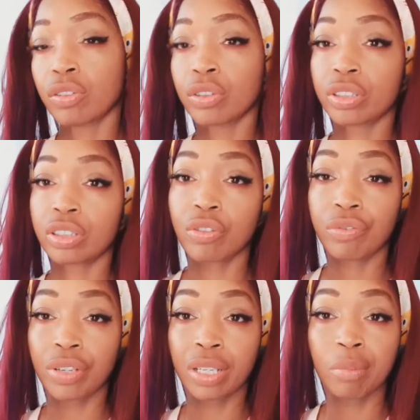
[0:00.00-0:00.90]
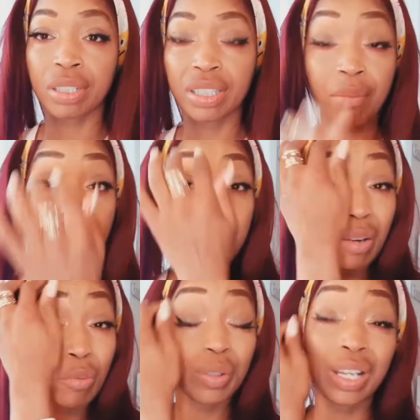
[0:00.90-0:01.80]
or so famous. I mean,
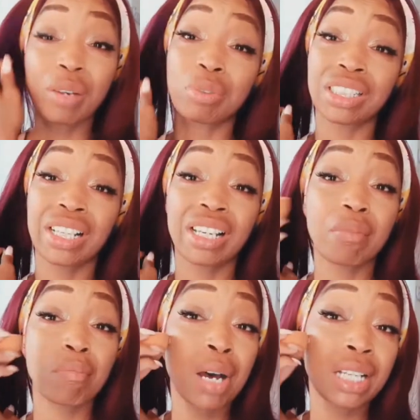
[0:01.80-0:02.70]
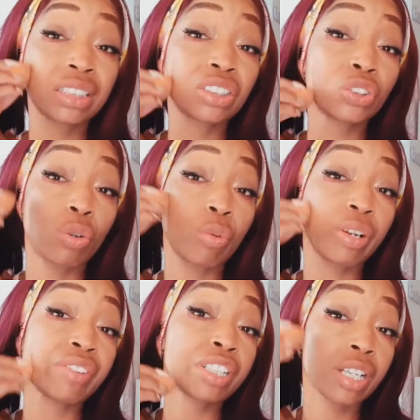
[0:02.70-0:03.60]
that was like my store.
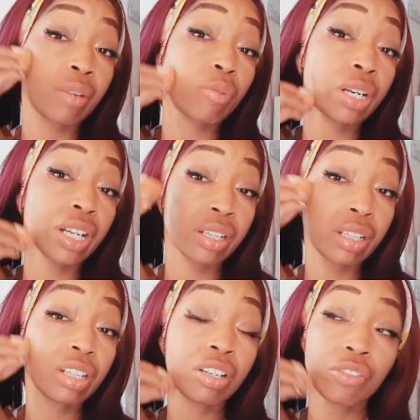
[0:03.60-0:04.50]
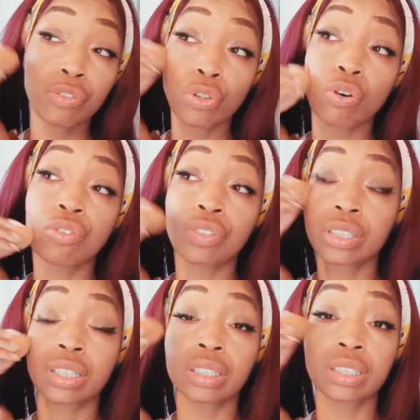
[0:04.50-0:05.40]
Every time when I flew over
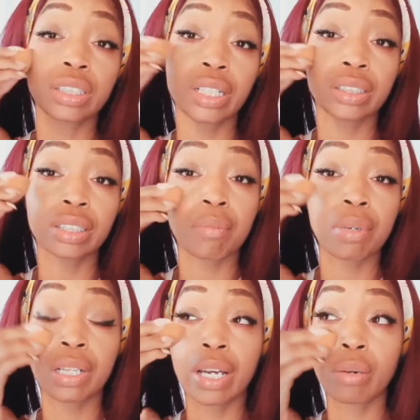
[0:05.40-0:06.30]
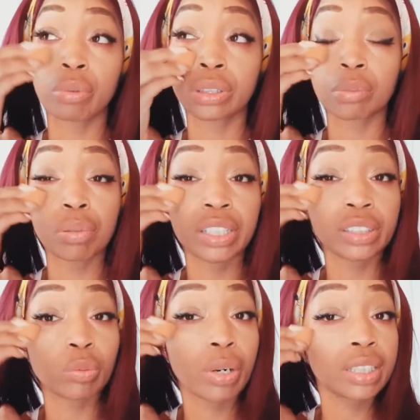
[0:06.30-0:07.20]
to the States, I mean, that was the
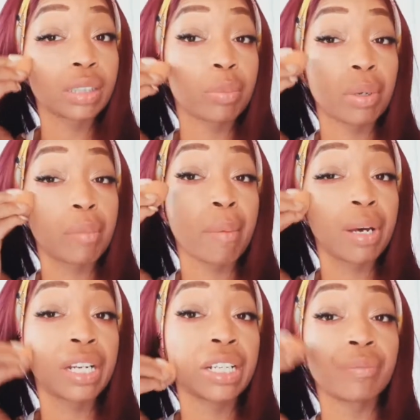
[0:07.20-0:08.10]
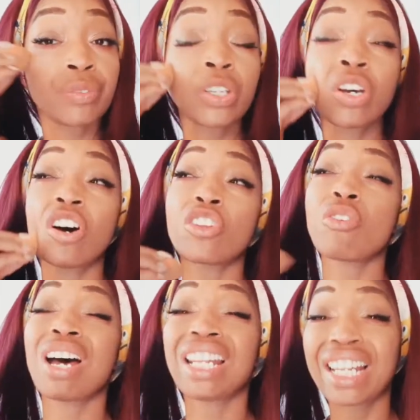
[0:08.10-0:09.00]
place where I spent my money. Although
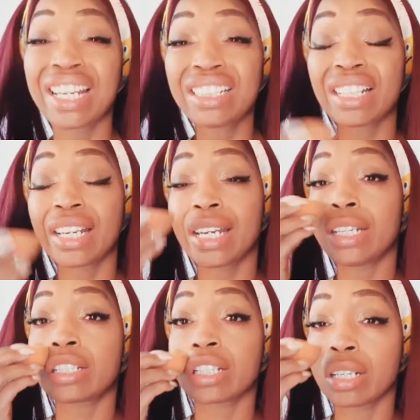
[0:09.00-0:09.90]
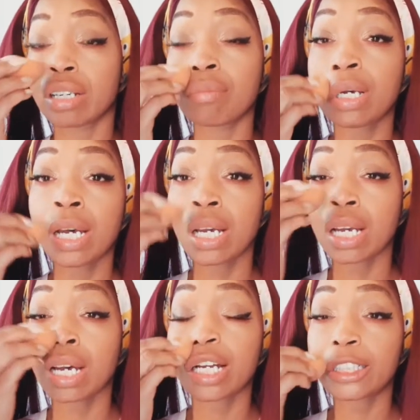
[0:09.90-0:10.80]
I liked H&M
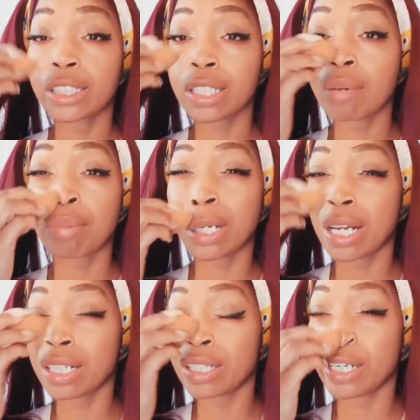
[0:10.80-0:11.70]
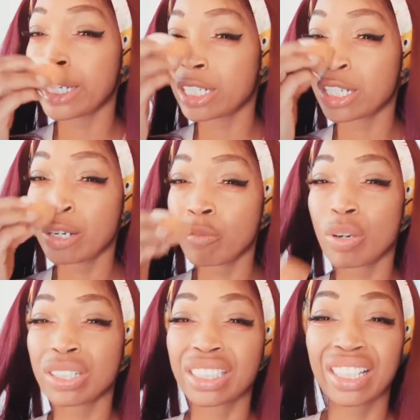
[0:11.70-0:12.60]
concept, but H&M
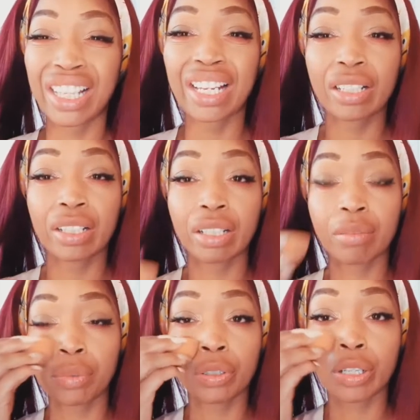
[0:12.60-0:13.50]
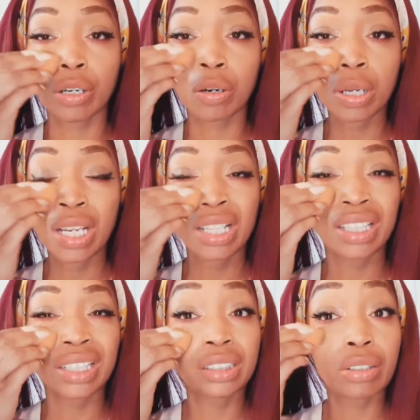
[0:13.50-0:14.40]
wasn't that hip, you know. They
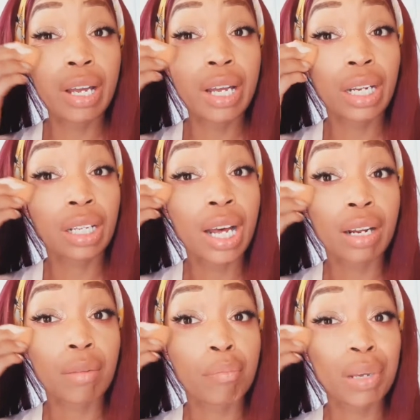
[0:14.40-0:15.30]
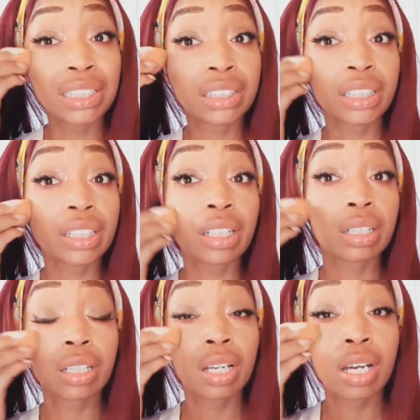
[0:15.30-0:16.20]
still had a lot of basic
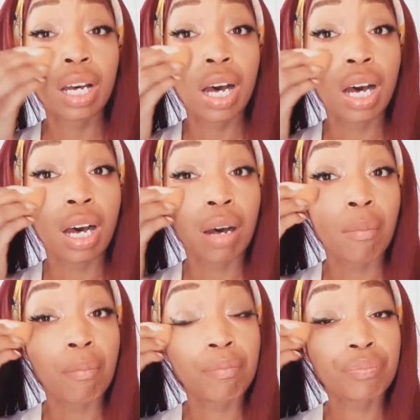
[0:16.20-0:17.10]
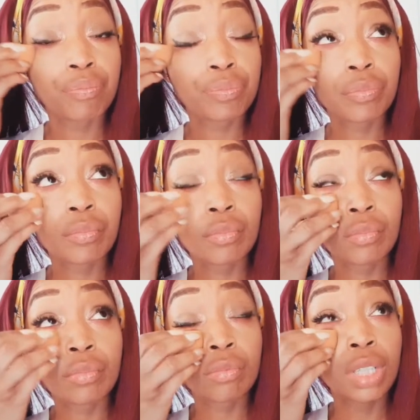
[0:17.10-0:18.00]
um,
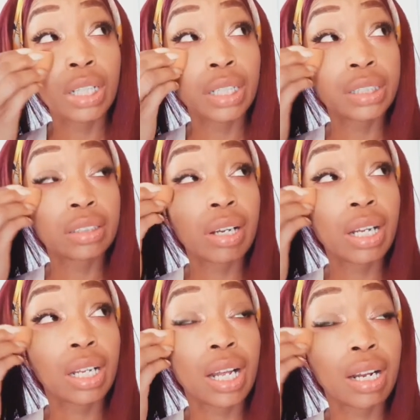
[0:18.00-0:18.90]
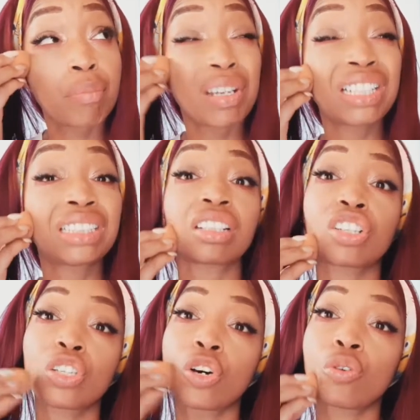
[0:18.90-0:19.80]
they still had a lot of basic
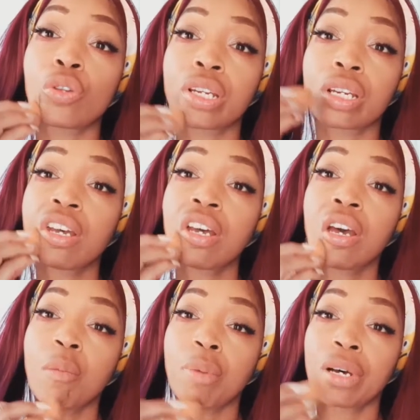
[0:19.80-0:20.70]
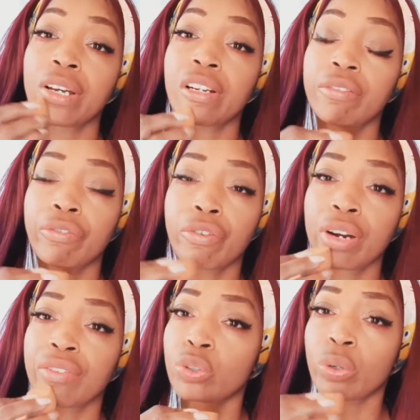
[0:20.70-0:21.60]
clothing, but
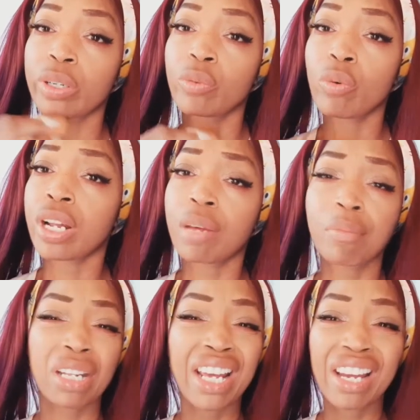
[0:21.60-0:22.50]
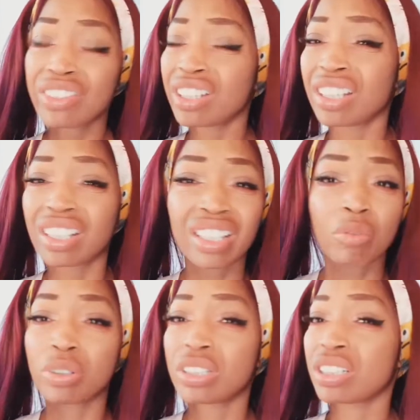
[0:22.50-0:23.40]
Forever 21, I mean, everything in there
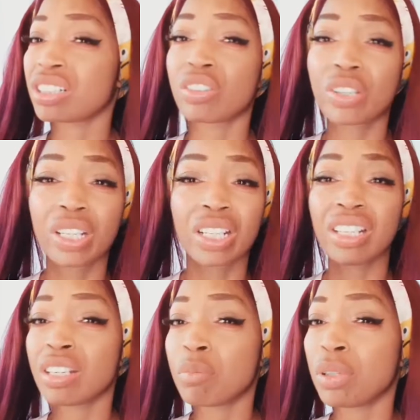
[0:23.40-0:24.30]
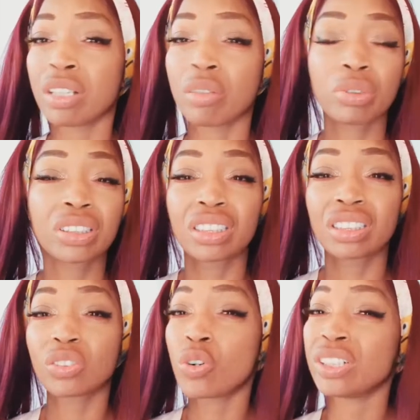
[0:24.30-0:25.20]
was just looking hip, and it was
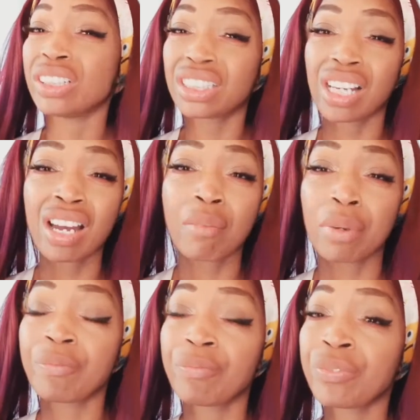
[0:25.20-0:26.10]
just on time, and